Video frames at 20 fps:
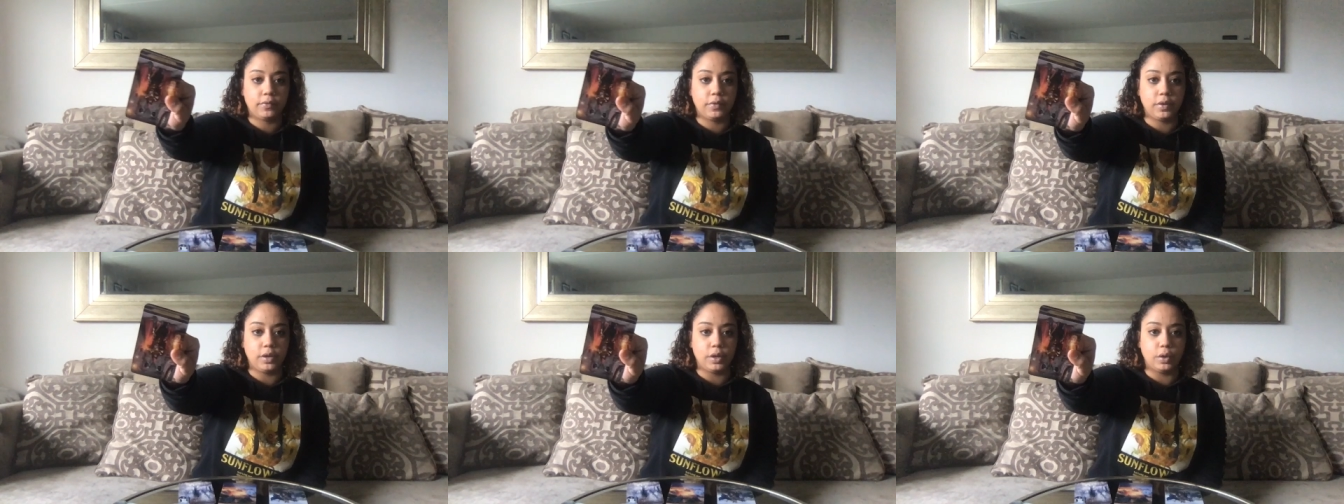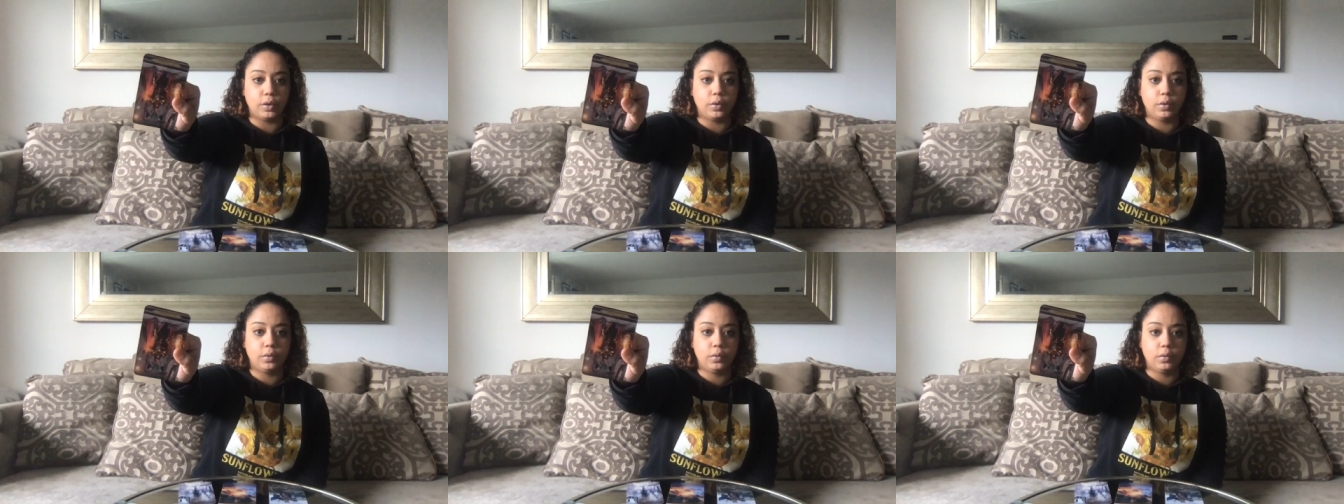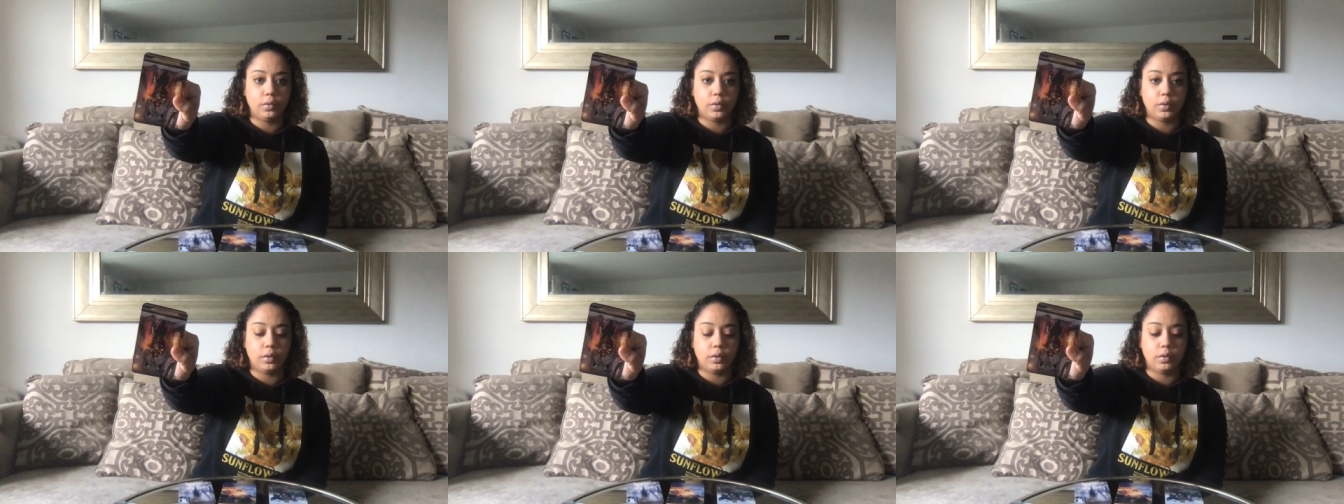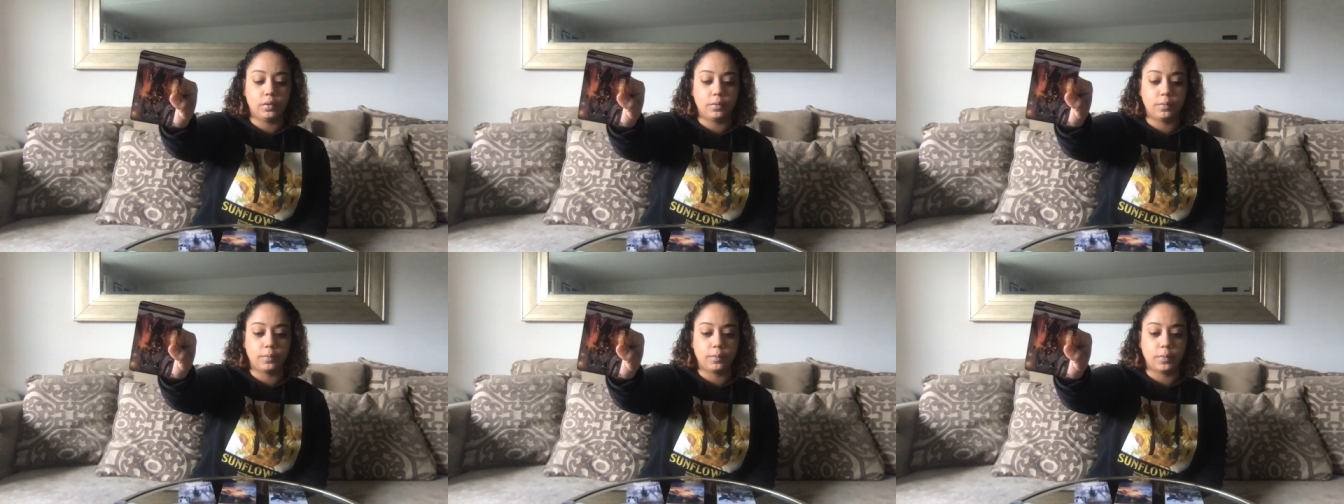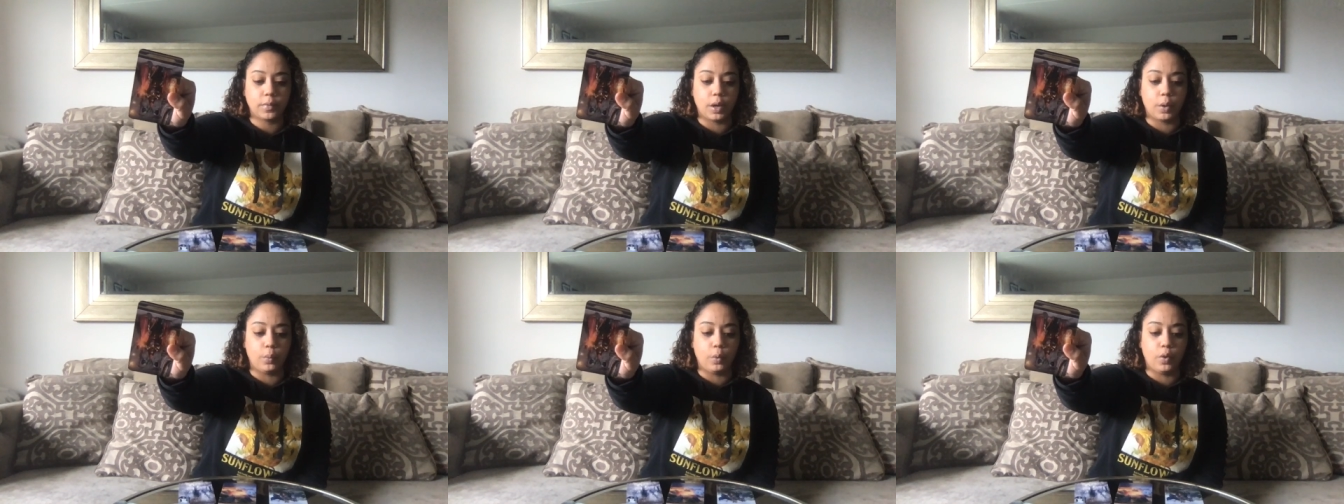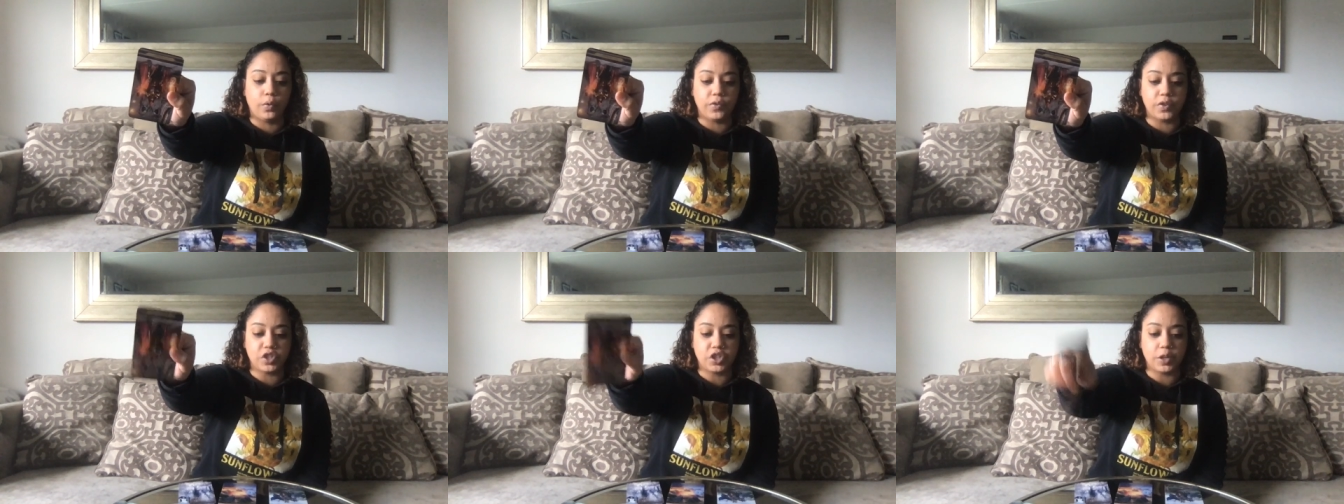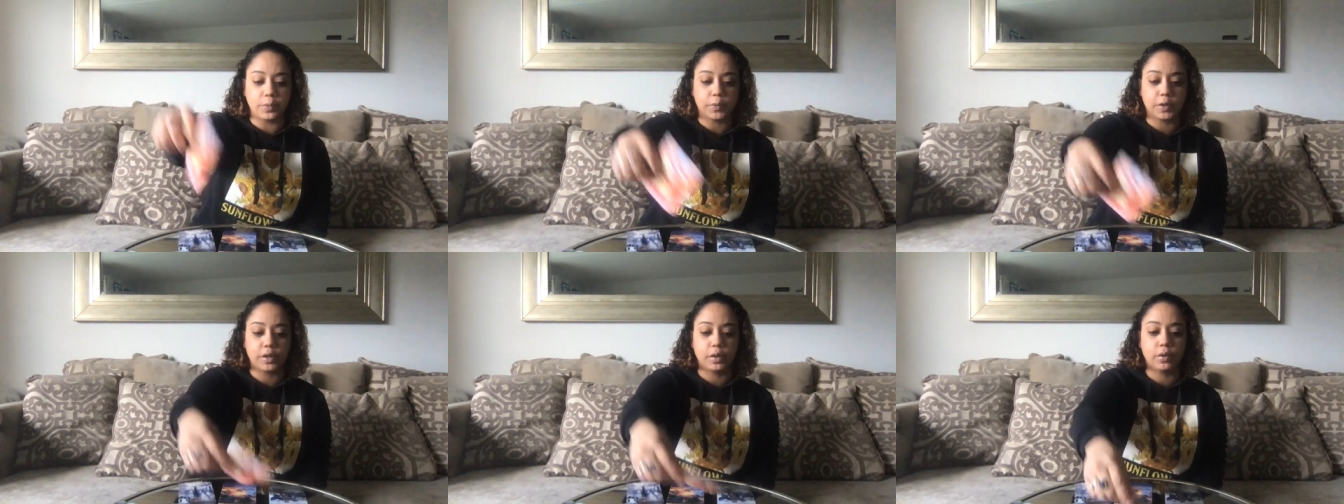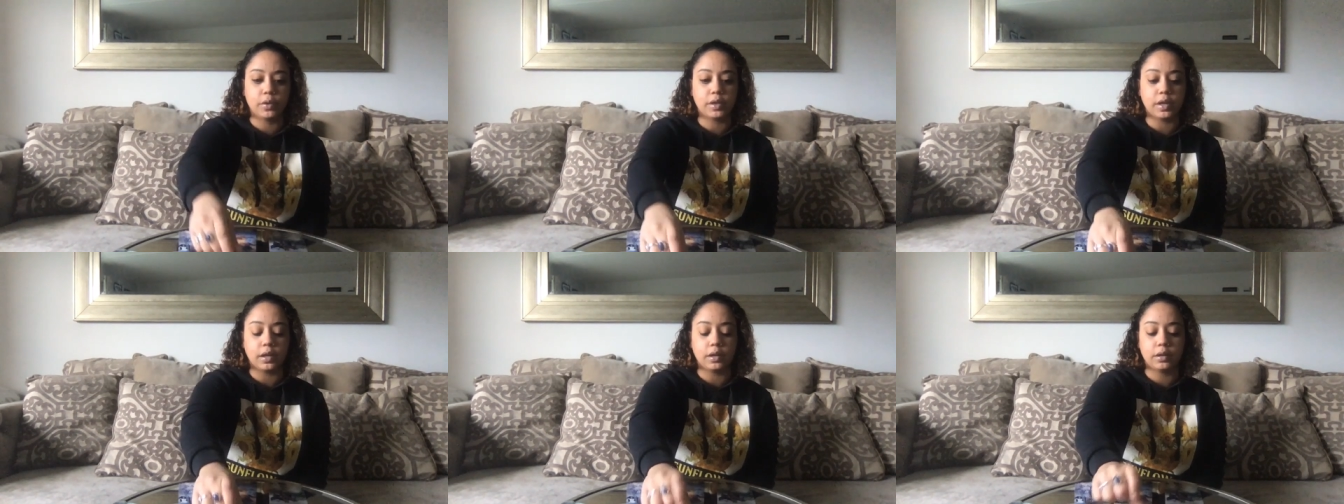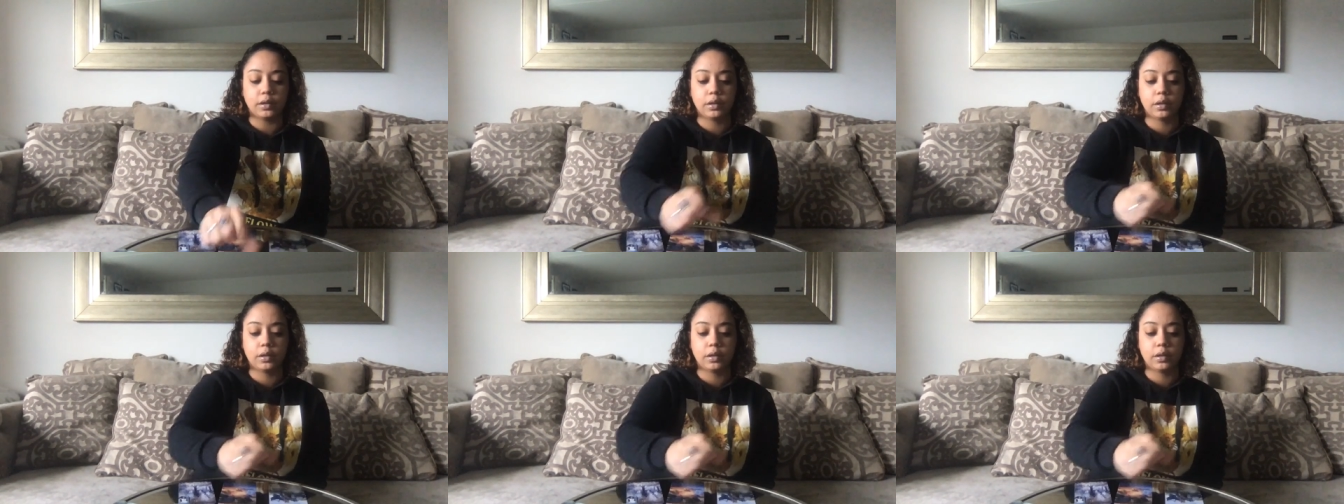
you know, a wolf in sheep's clothing.